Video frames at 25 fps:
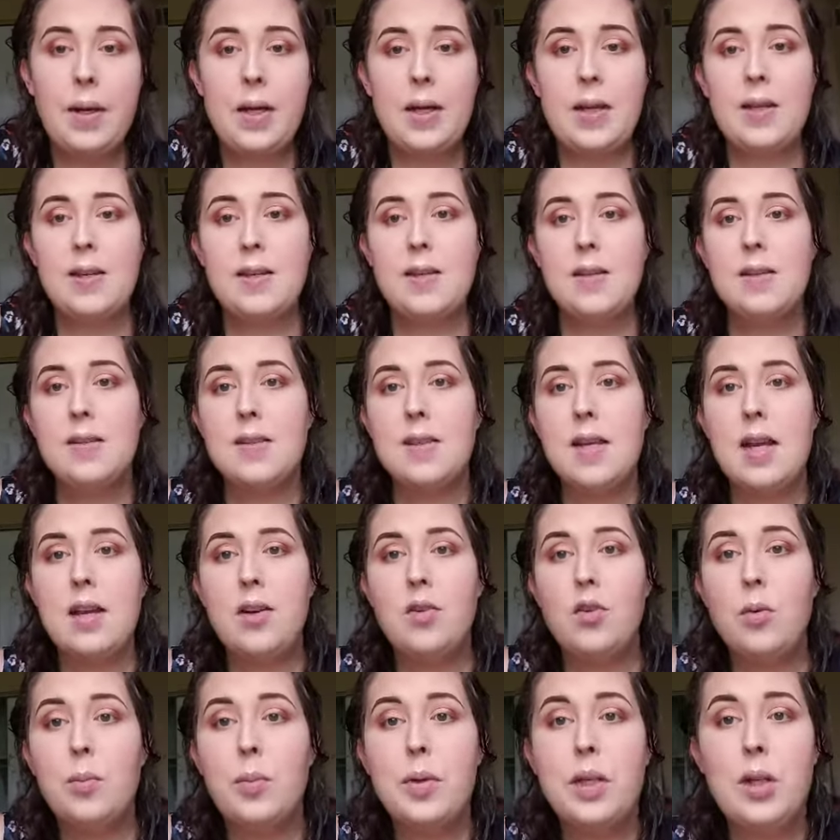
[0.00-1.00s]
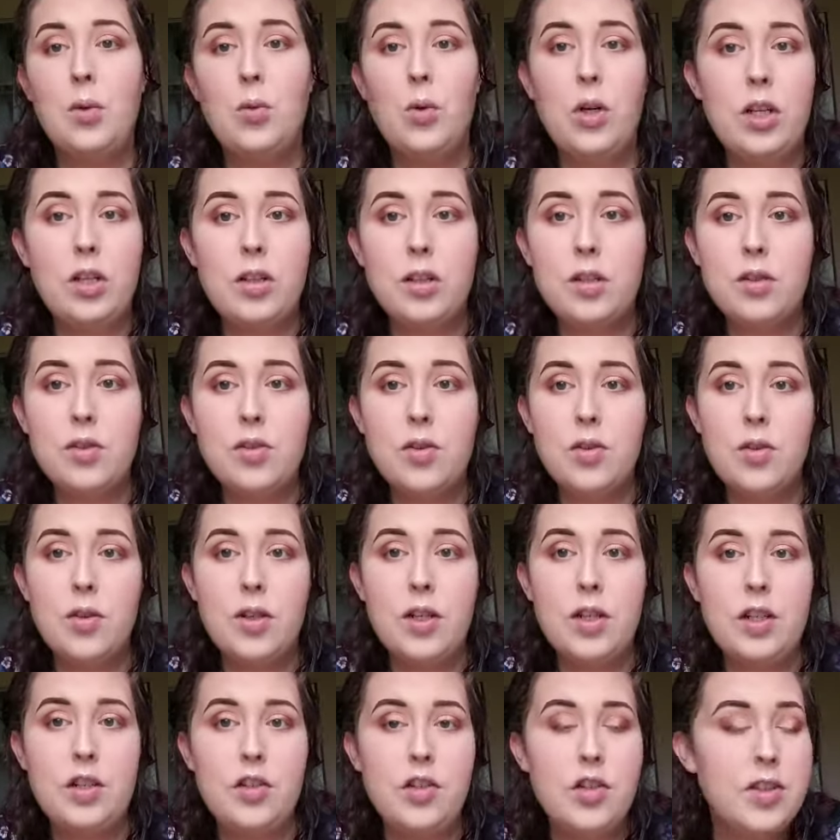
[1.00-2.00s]
because I normally wouldn't
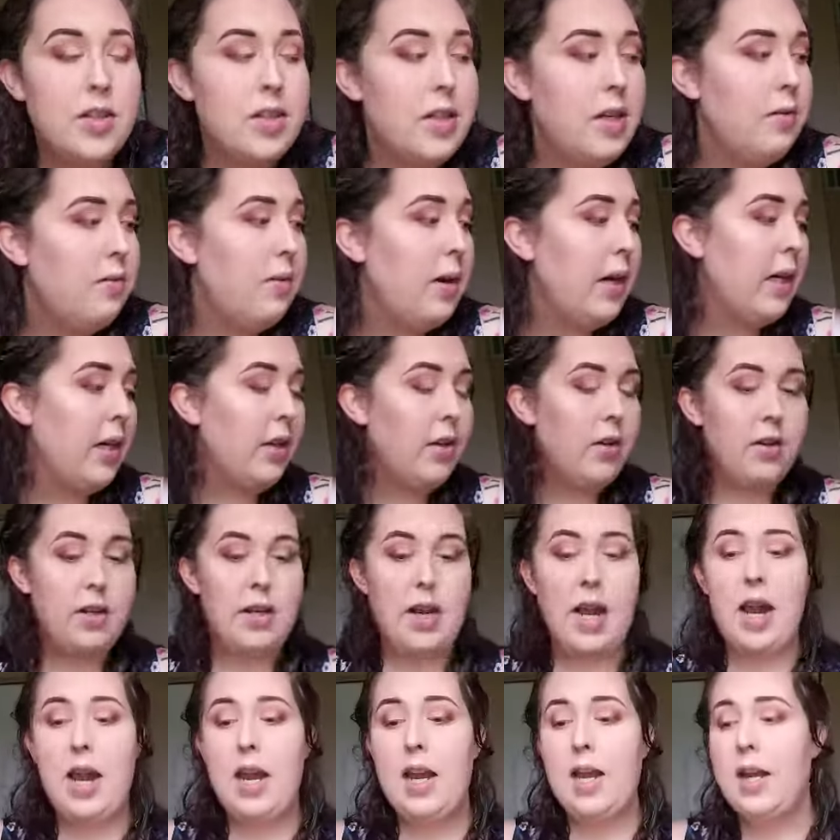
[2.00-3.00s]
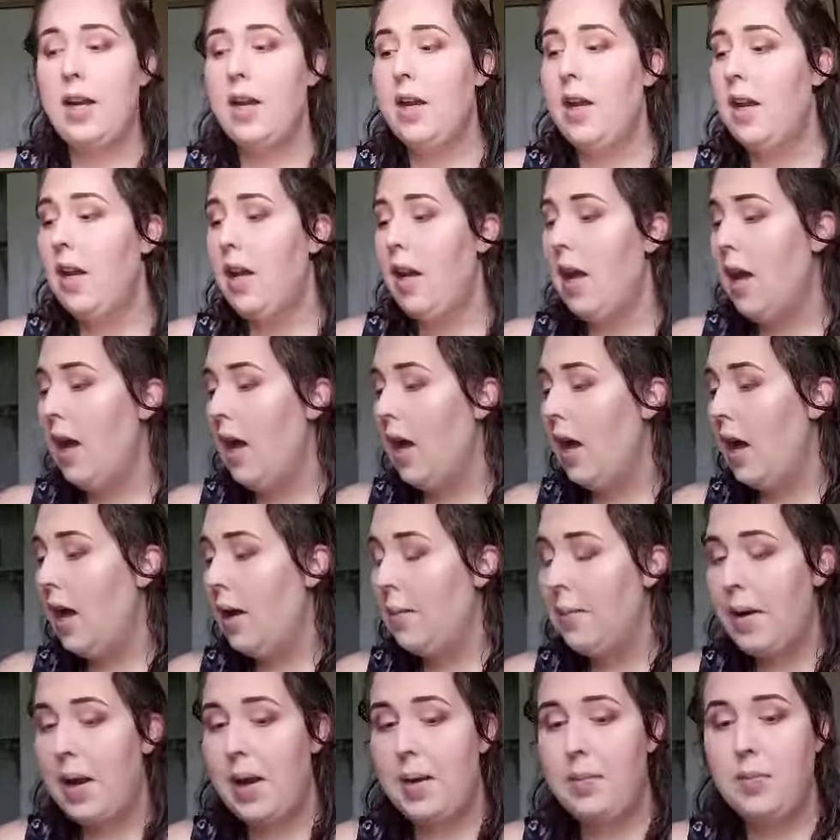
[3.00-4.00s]
on just a regular day.
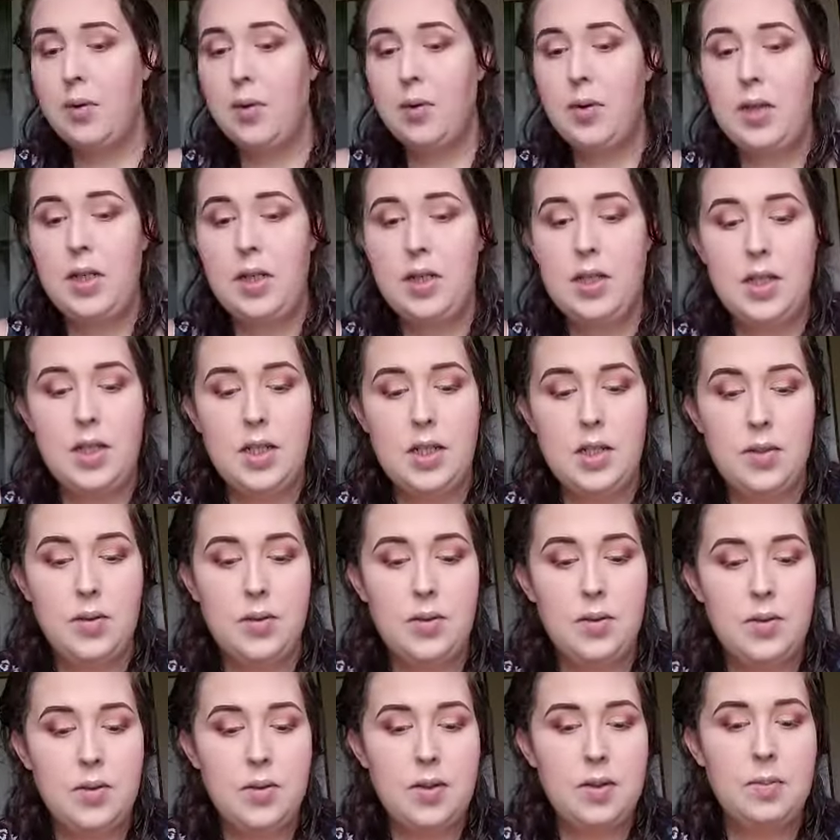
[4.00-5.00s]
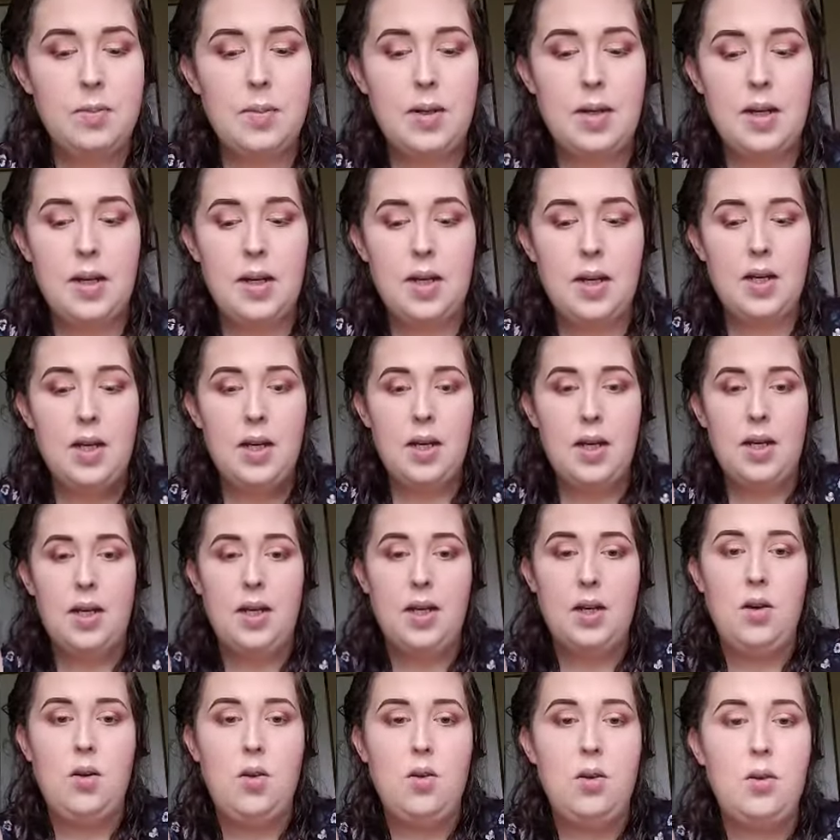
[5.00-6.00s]
I'm going to use
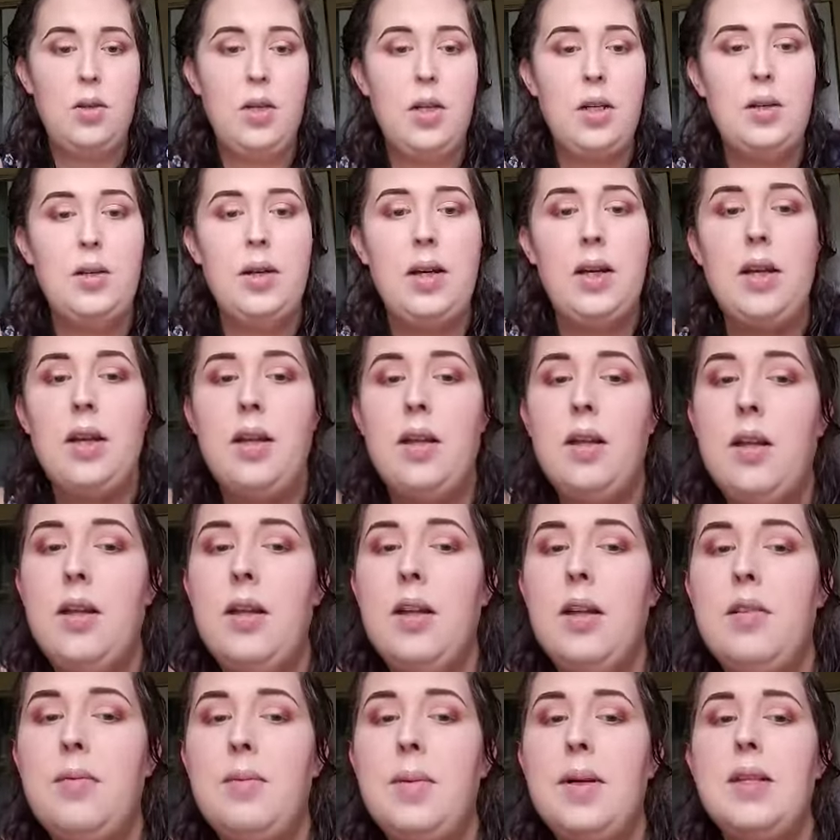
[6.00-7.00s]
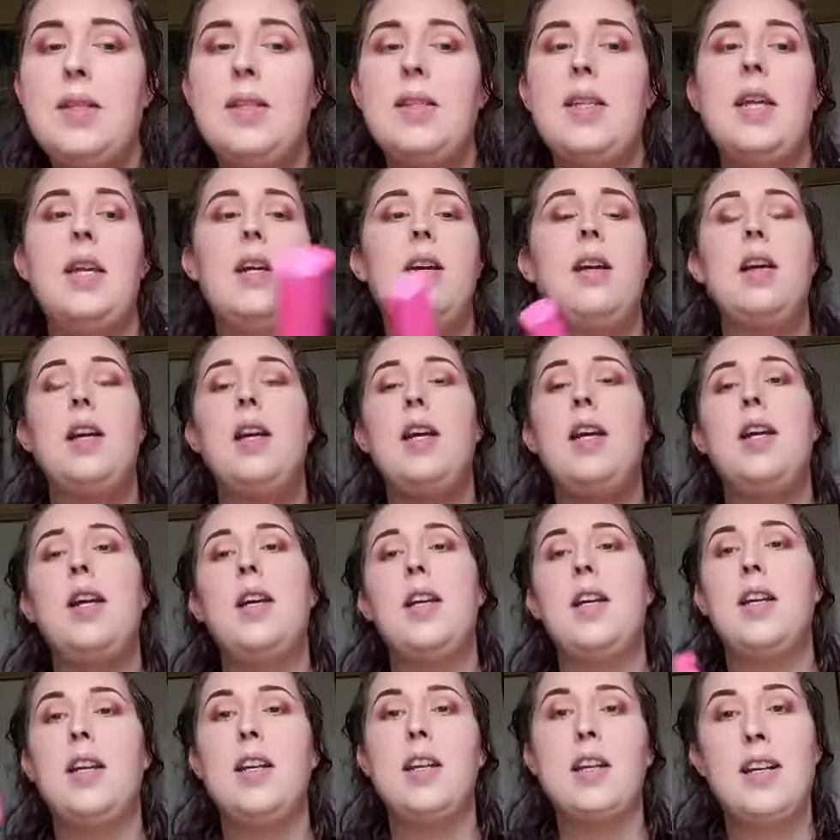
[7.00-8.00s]
my Holy Grail of mascara.
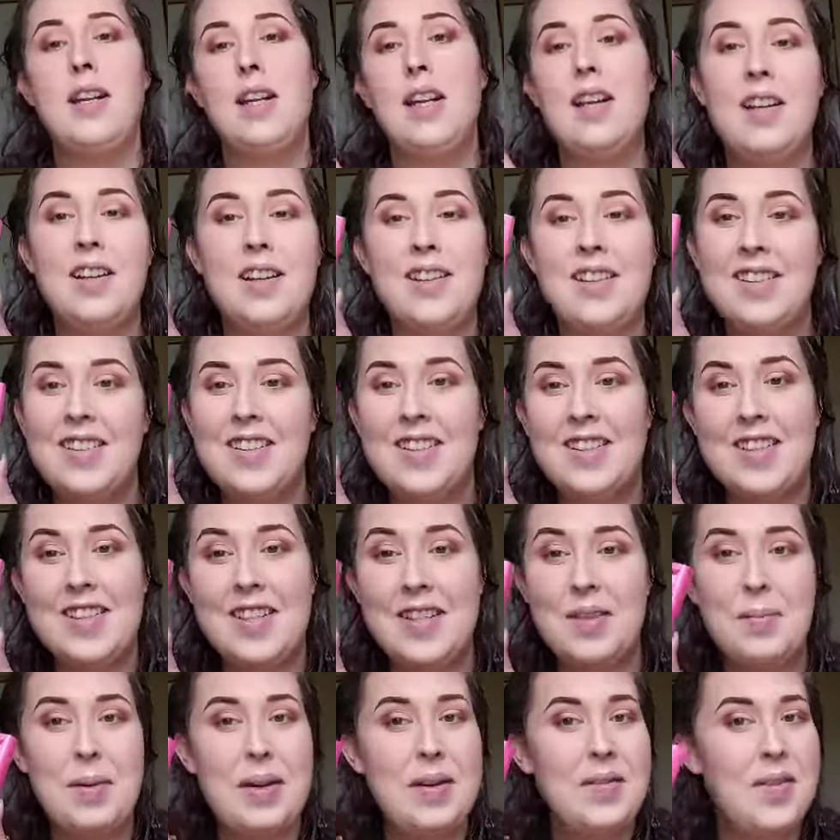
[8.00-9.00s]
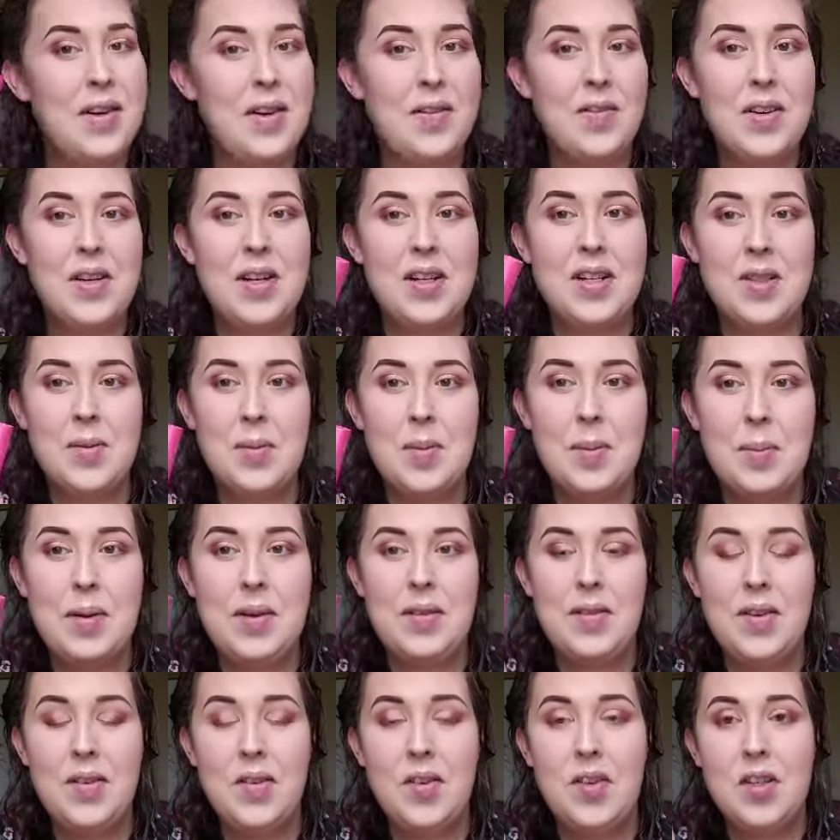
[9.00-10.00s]
This is my favorite. It's been
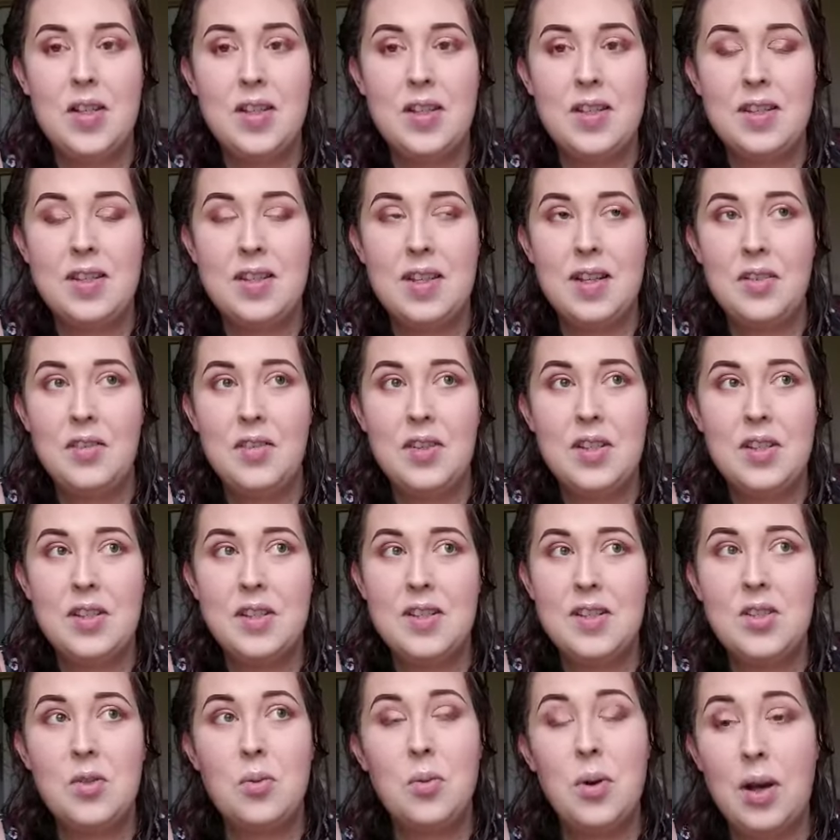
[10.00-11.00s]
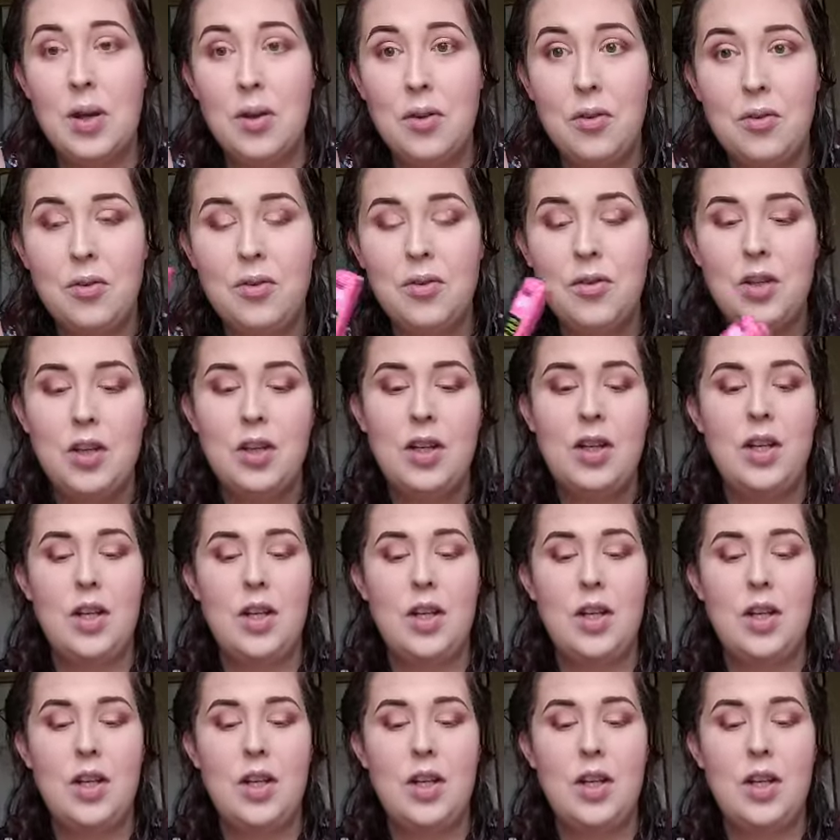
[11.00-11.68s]
my favorite since I was 12,